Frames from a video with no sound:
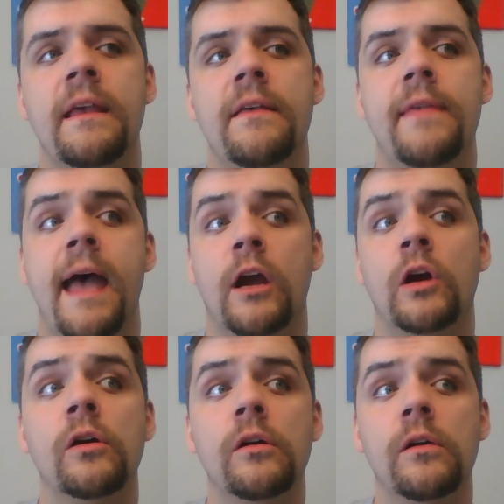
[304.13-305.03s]
that
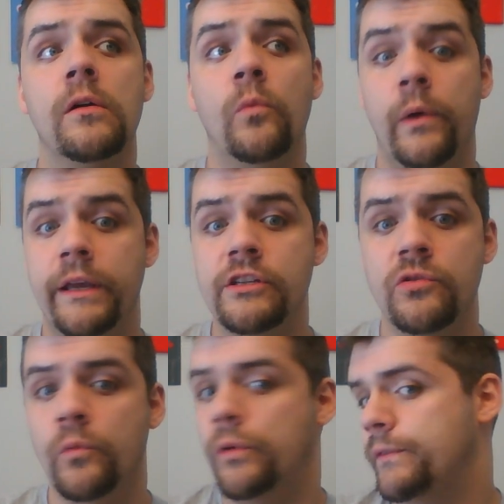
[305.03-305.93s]
her
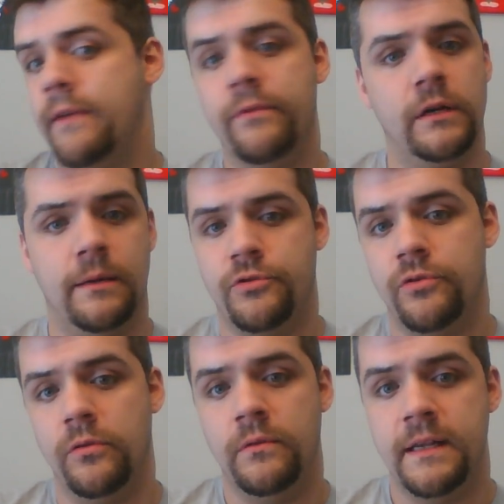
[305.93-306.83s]
wish will never come
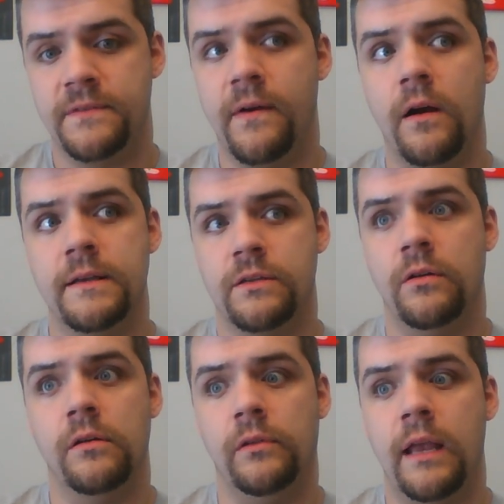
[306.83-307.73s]
true. As far as
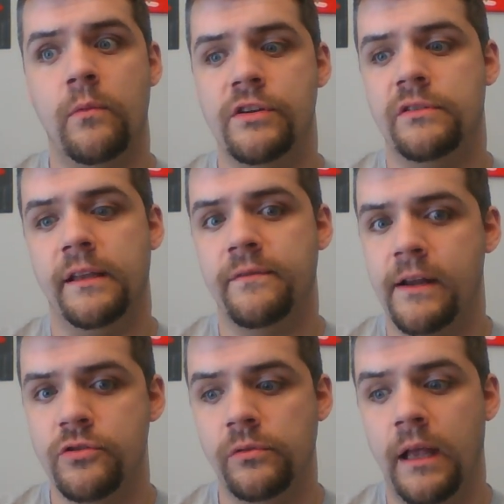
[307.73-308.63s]
her like wish to like
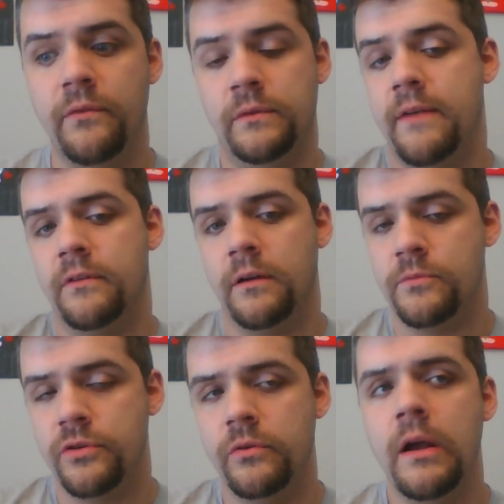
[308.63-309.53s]
find true love will never come
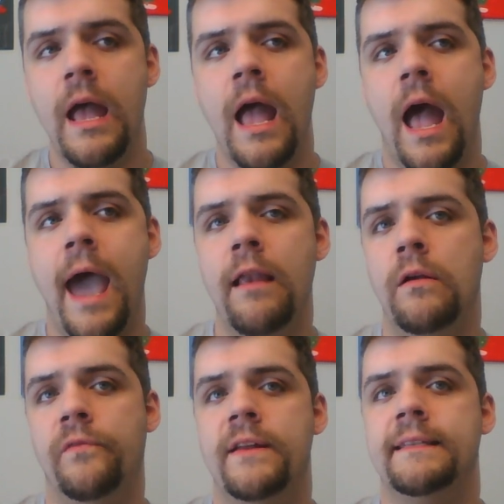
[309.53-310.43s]
true. I don't
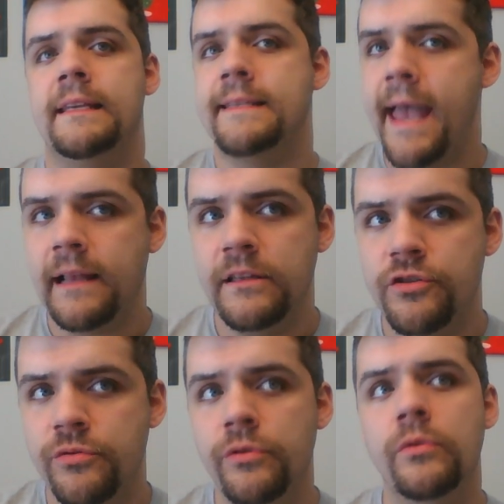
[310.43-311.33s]
know if that's exactly
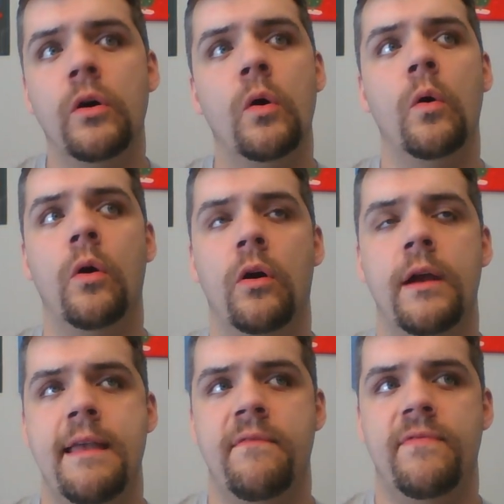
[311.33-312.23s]
true
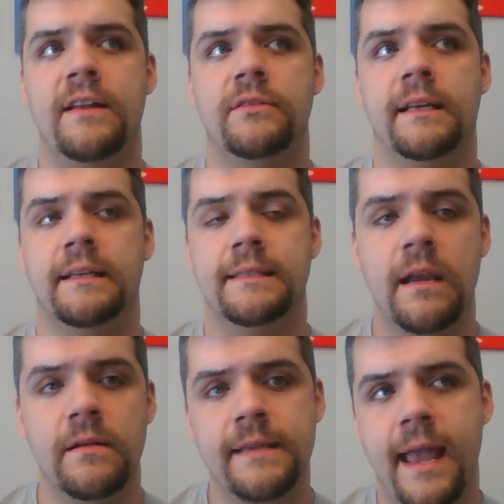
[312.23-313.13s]
or if that's just like a
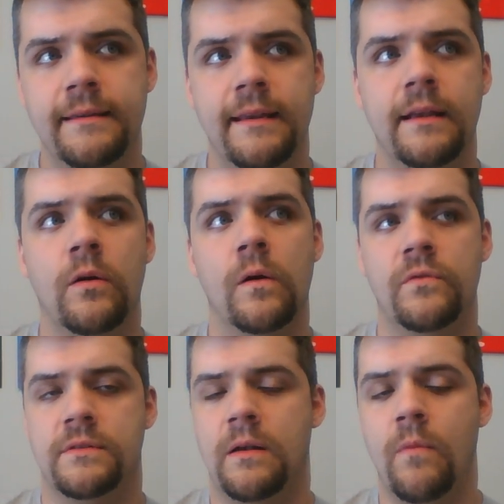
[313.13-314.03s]
scare tactic or if
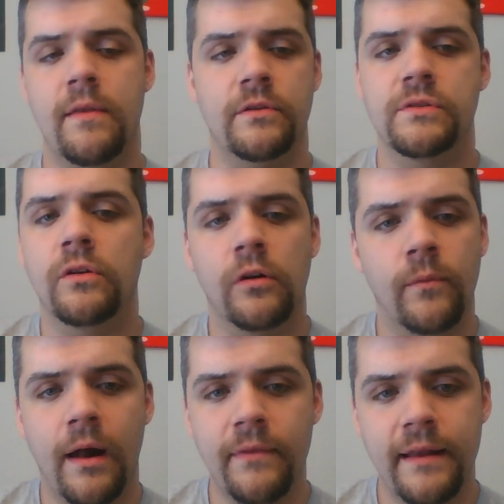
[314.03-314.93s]
there's some way they'll skirt
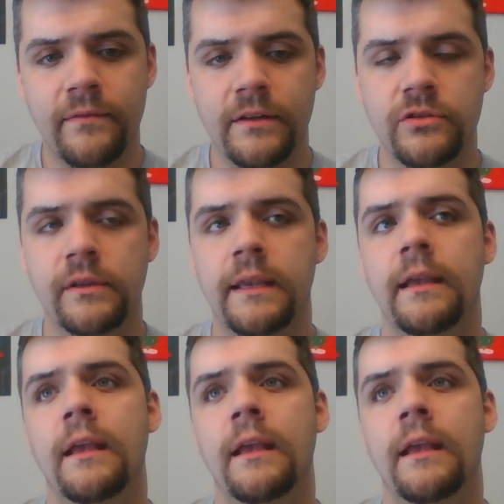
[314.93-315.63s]
around that eventually.